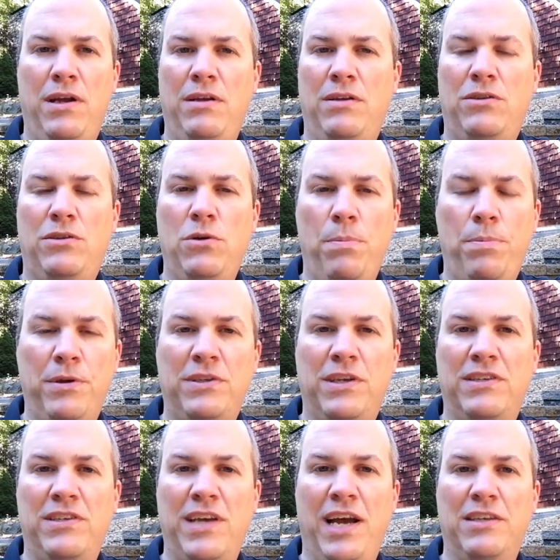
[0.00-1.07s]
super
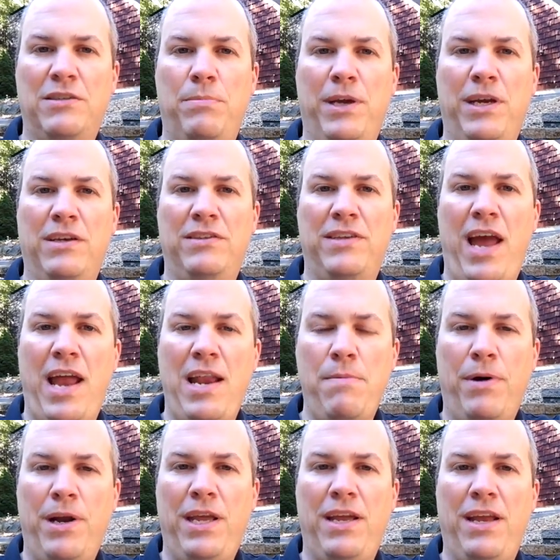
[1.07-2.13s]
success because
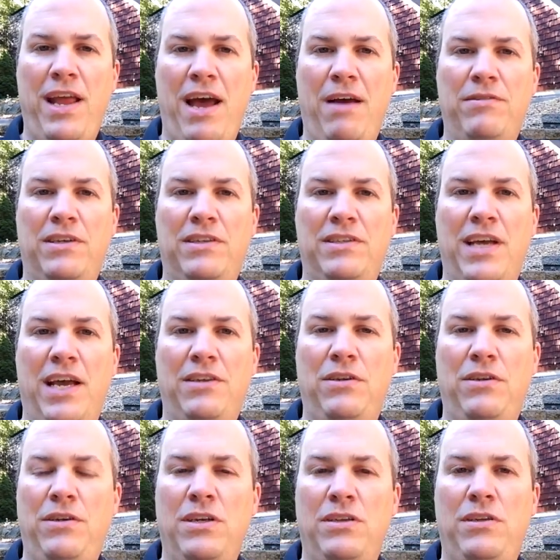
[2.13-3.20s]
anybody can have success.
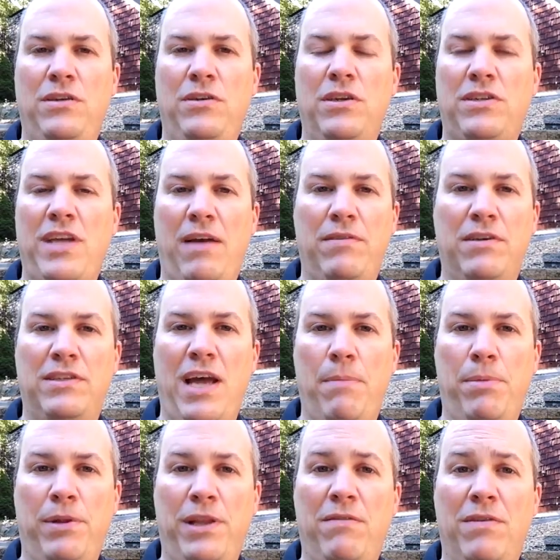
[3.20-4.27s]
You just you just have to
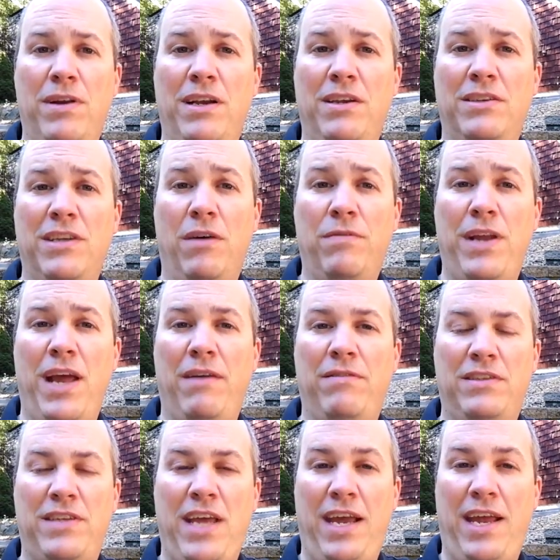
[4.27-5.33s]
stop believing in yourself. You have
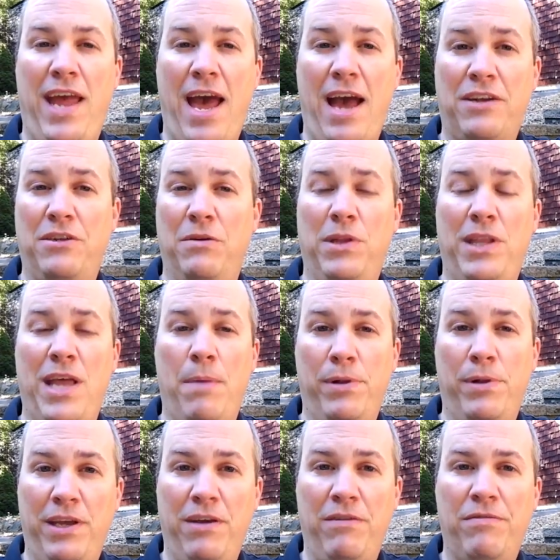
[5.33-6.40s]
to take action with that
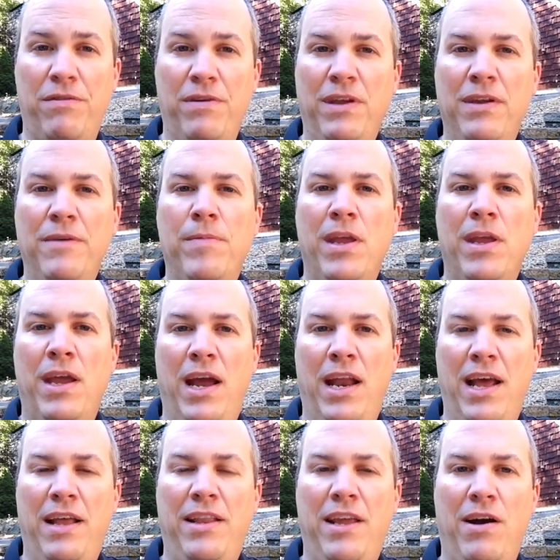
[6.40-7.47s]
belief. And
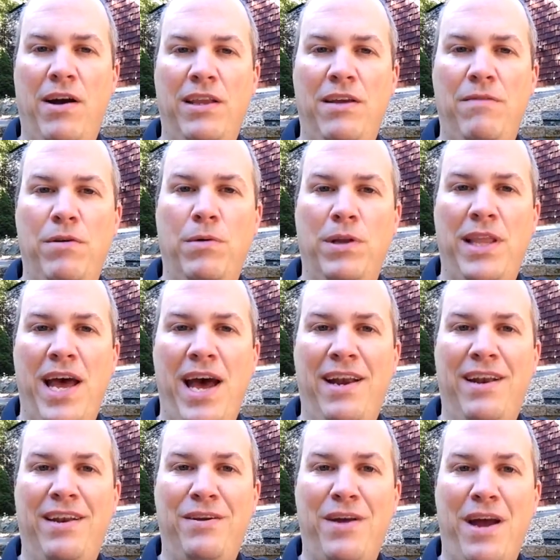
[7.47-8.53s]
that, there, I'll leave you with that.
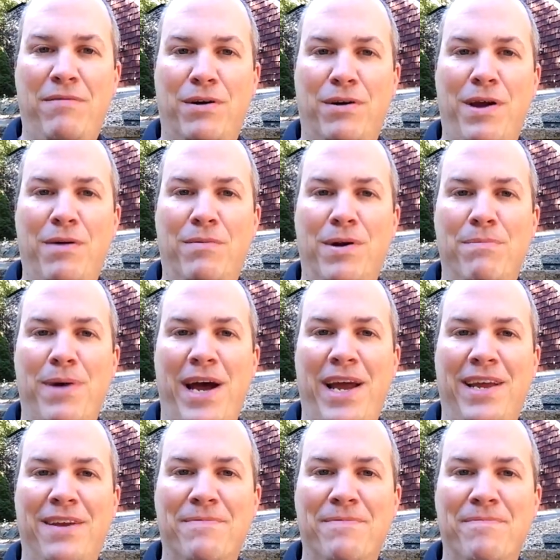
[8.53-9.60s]
You have a great one.
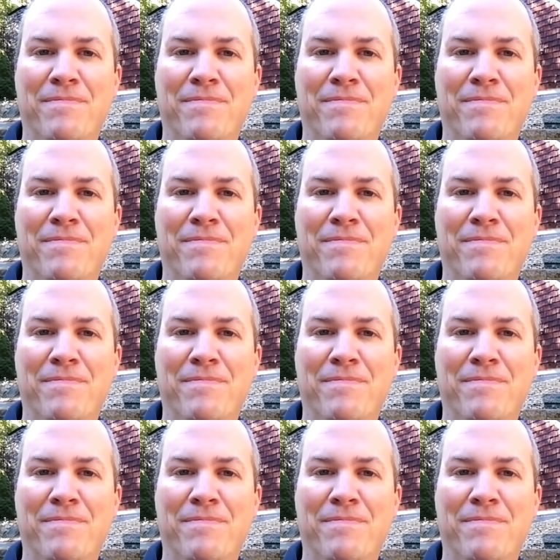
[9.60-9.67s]
Bye.